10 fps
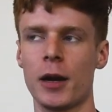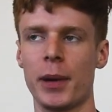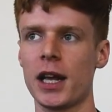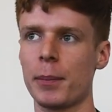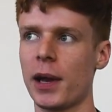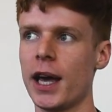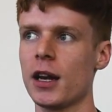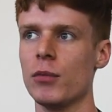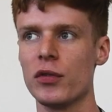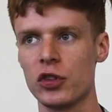
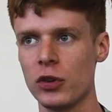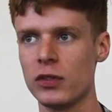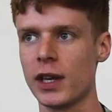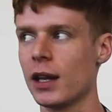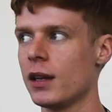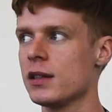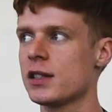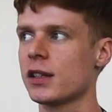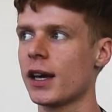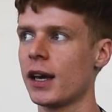I moved to New
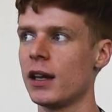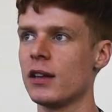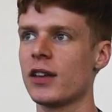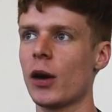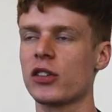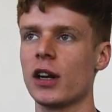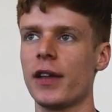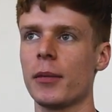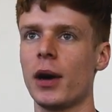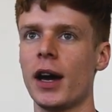Zealand, and that was kind of
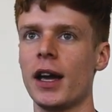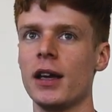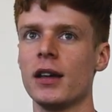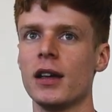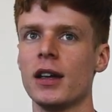like my